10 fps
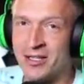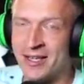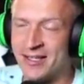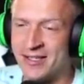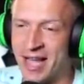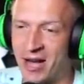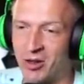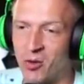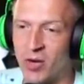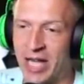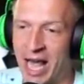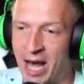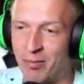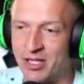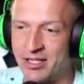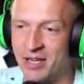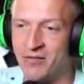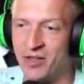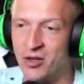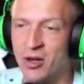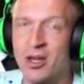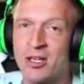test out what happens if you